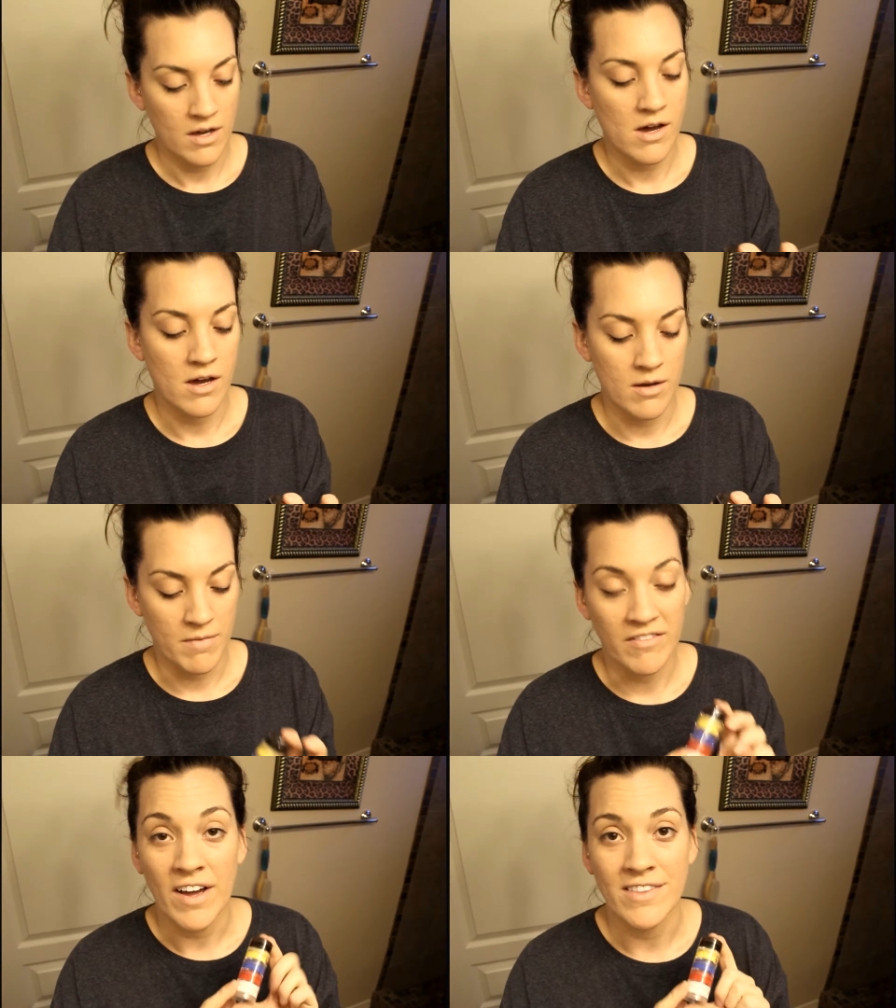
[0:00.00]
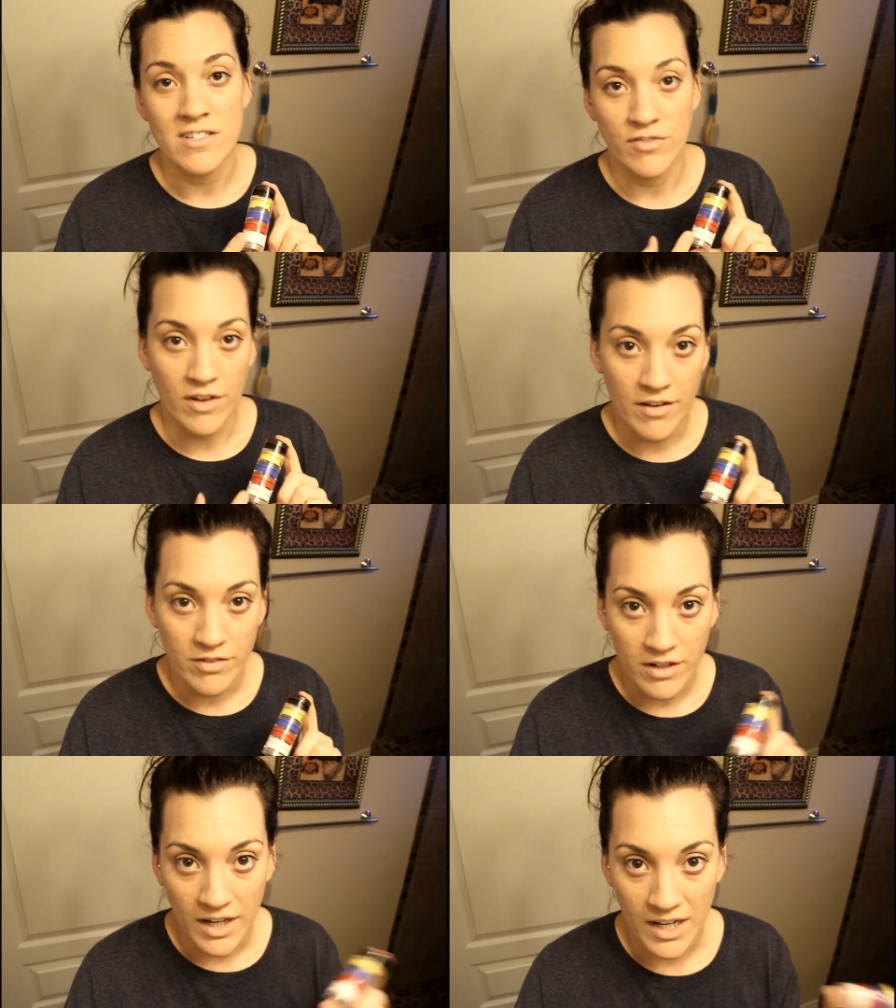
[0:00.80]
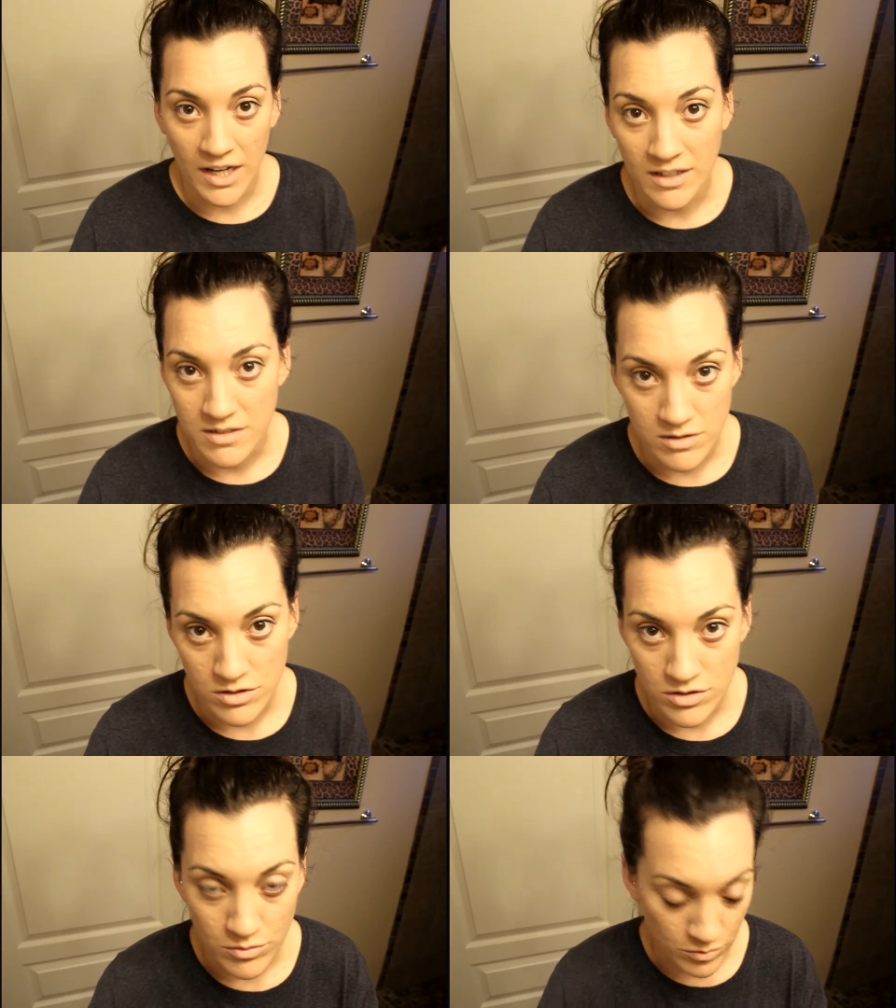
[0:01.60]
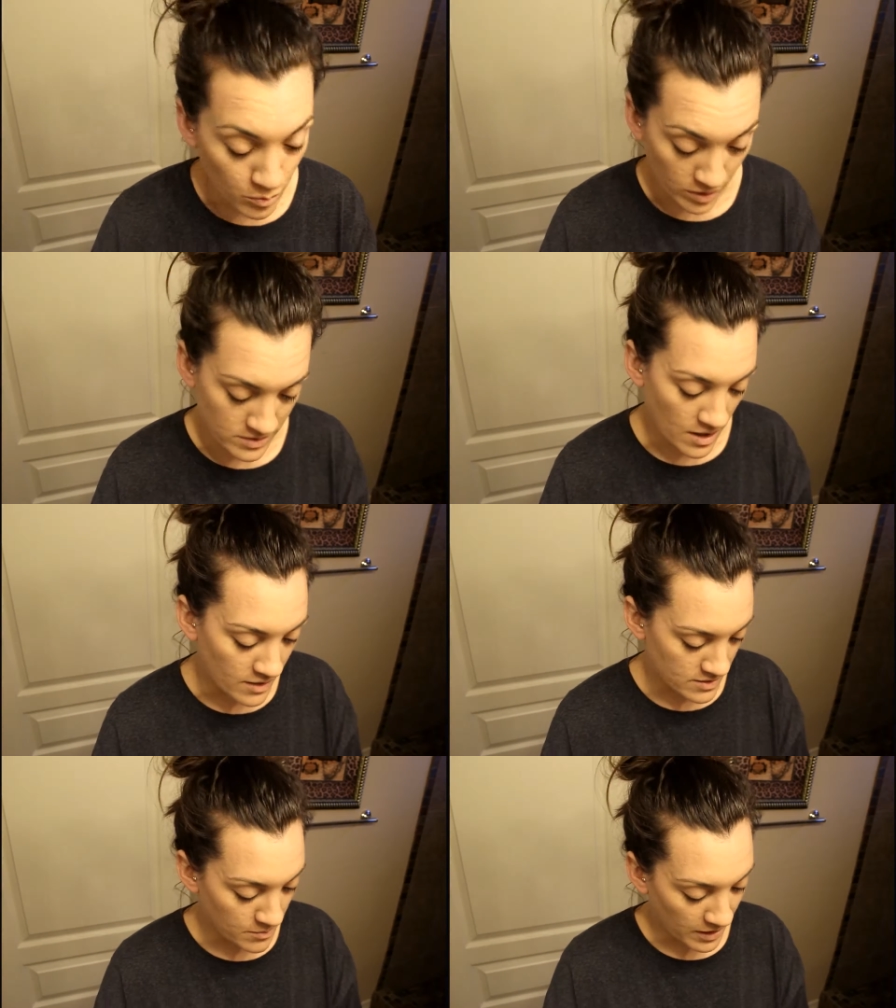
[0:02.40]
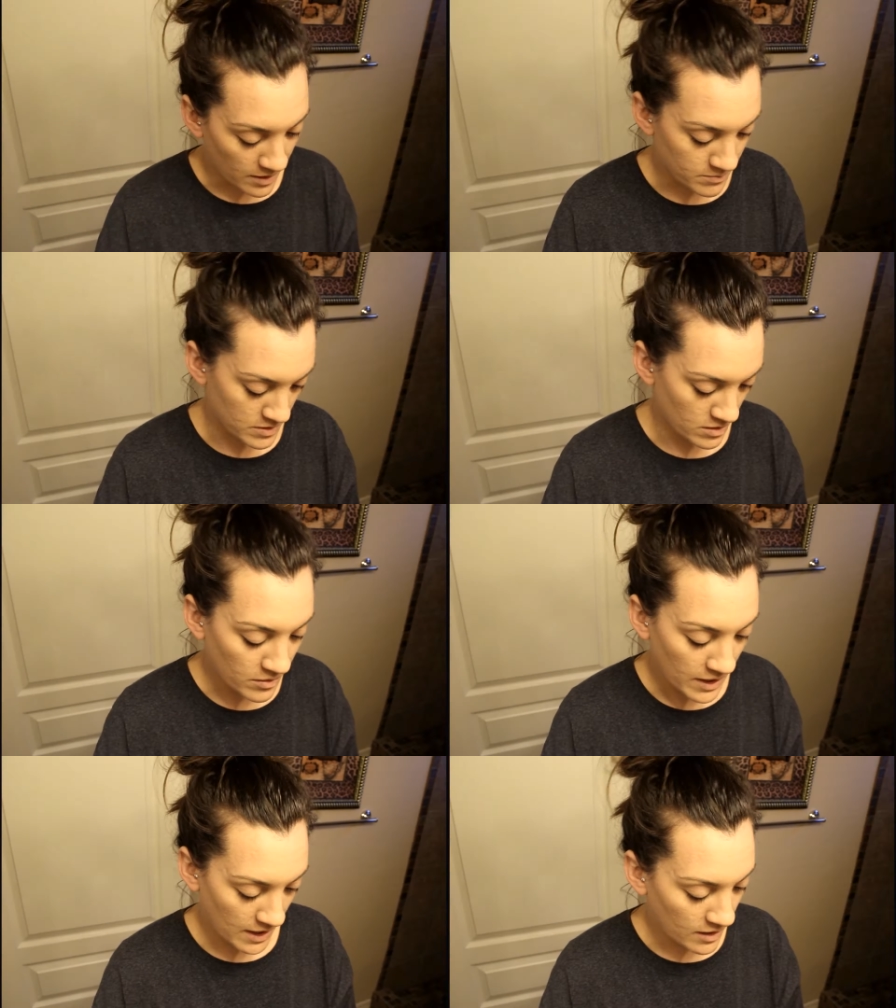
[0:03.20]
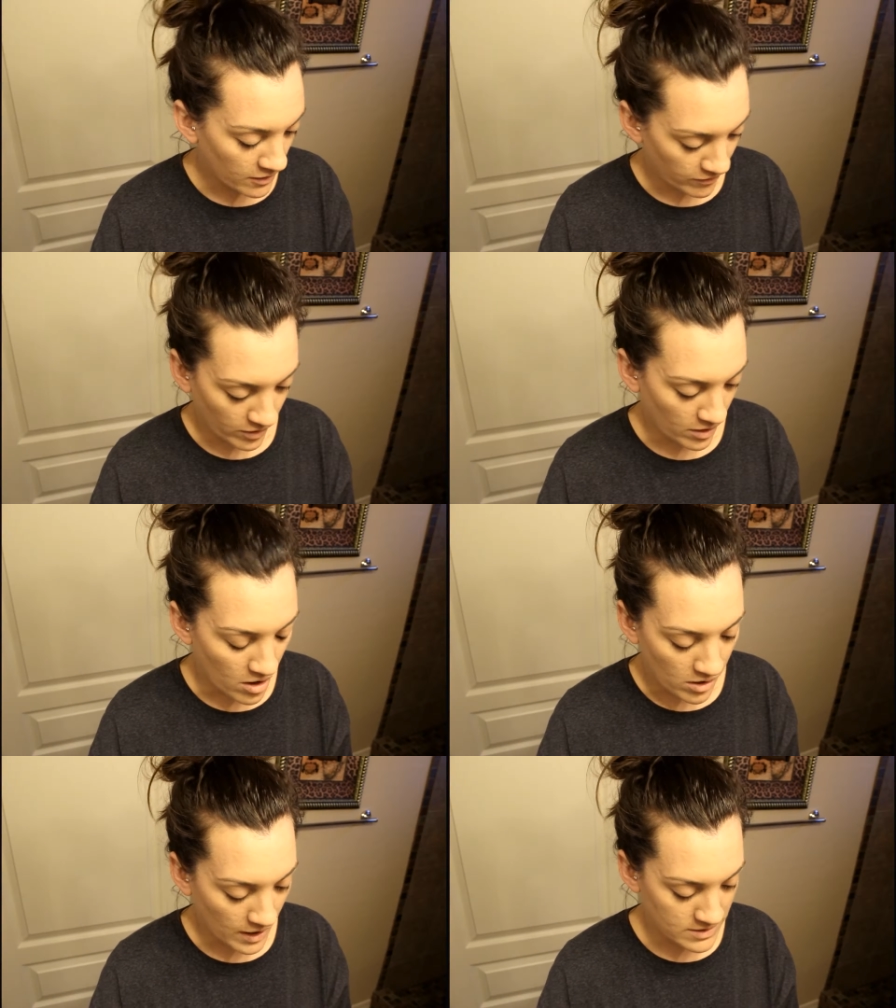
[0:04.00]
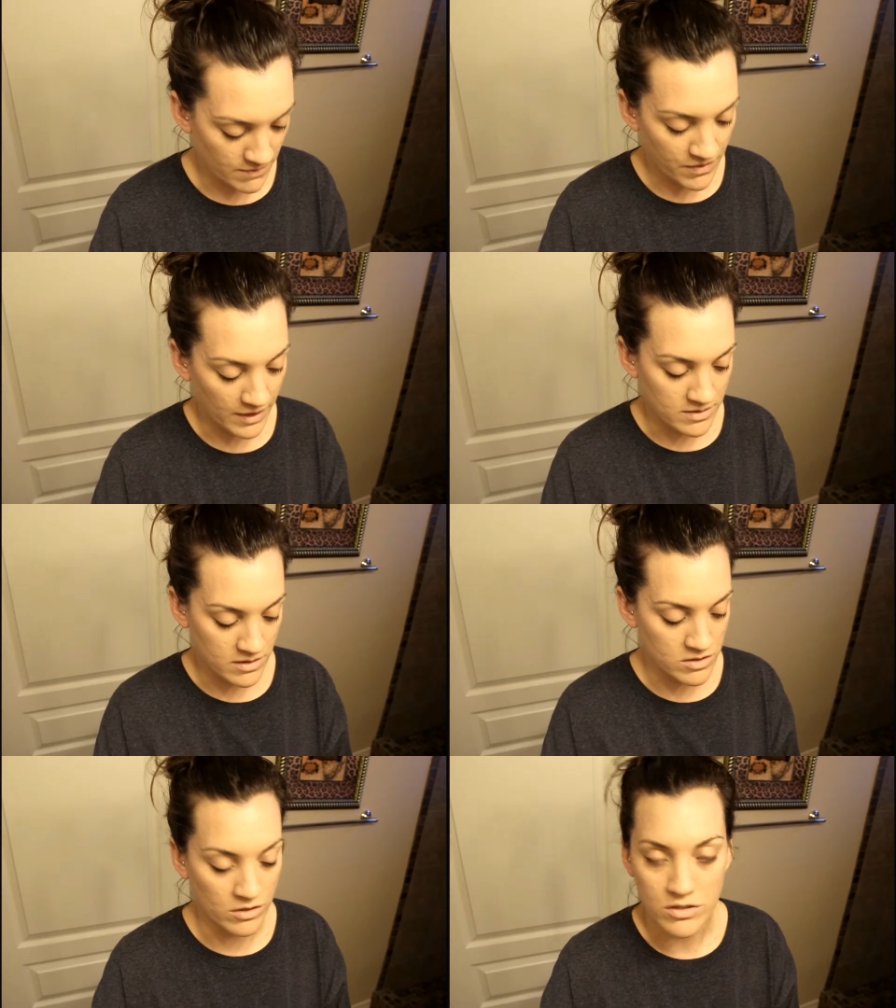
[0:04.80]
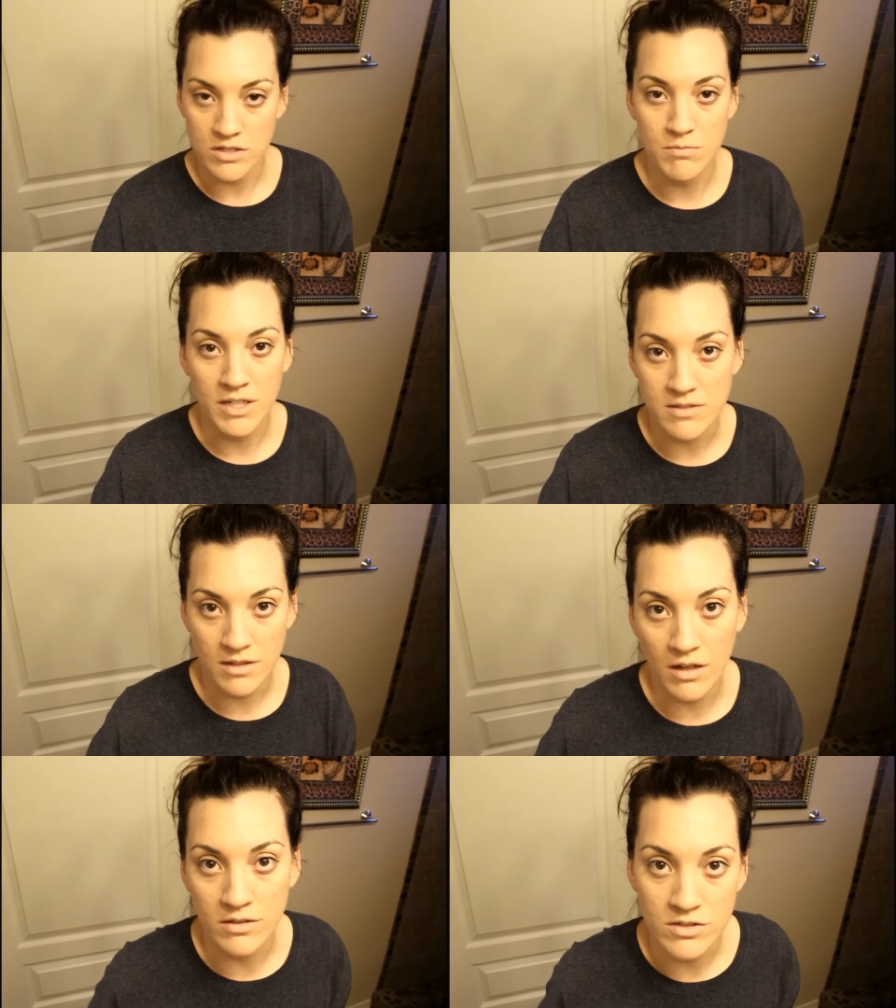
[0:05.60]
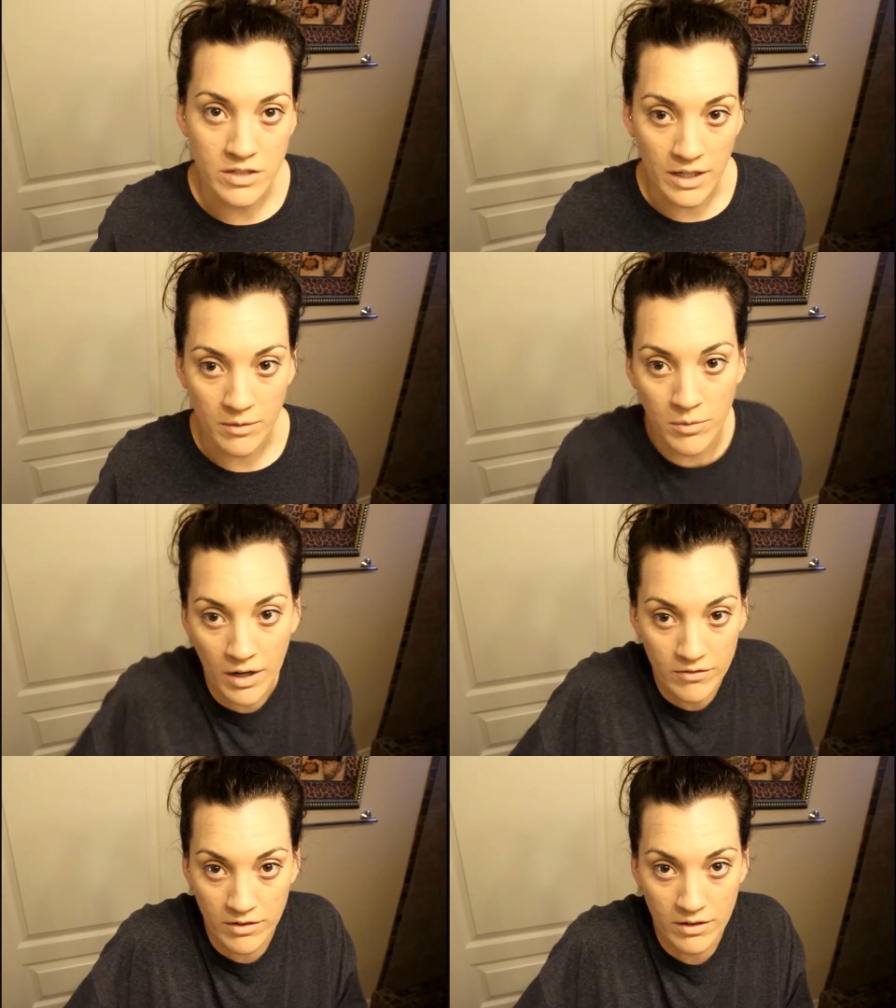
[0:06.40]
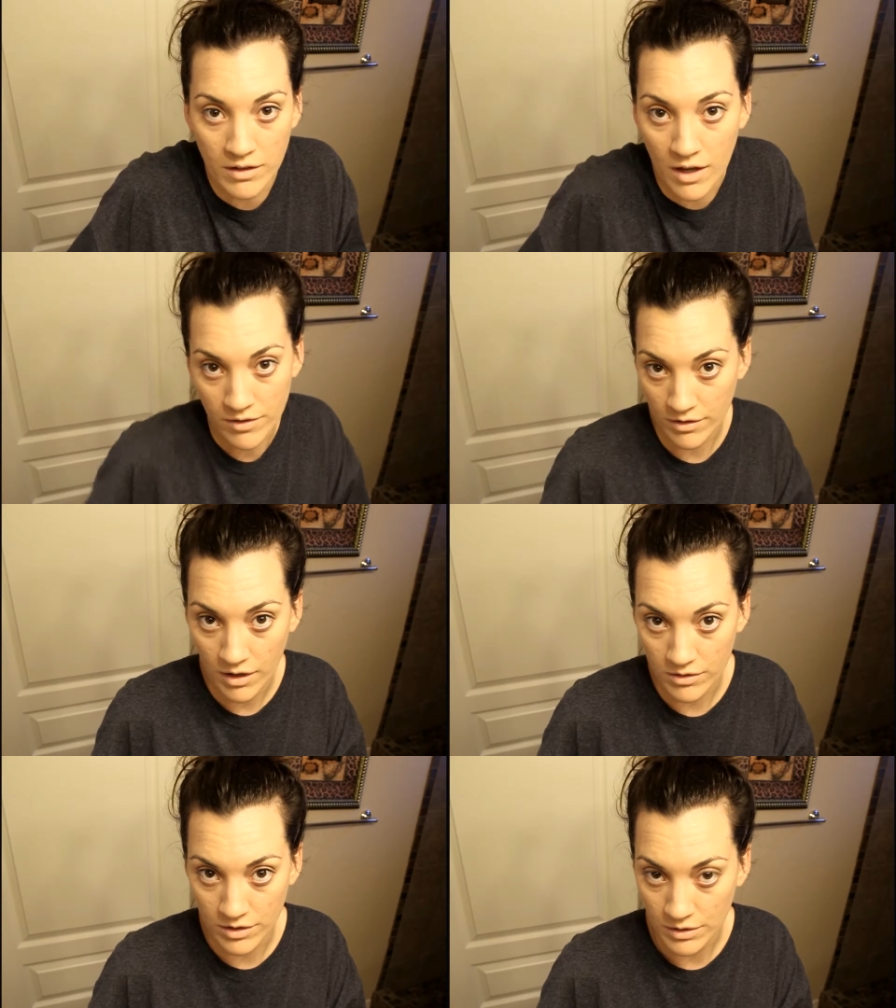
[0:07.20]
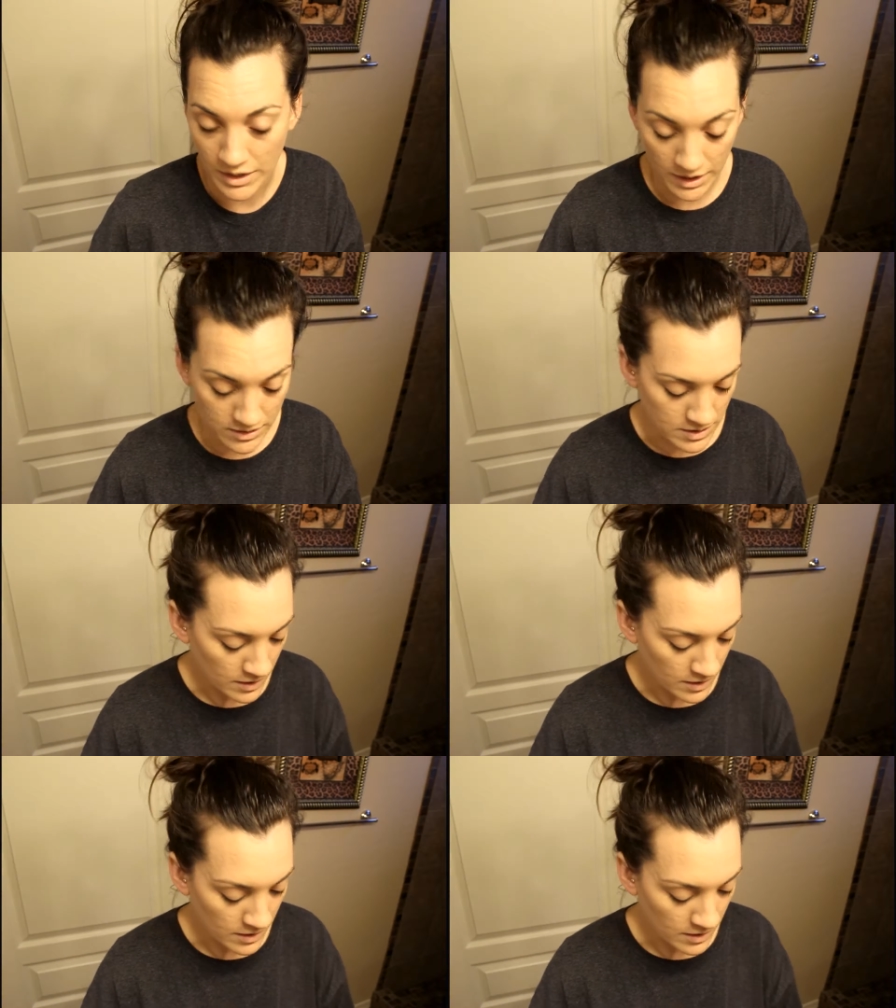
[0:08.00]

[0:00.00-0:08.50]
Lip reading: I've had this forever and it works awesome. It comes so in handy for all kinds of things because you can just mix the colors to get whatever other color you need.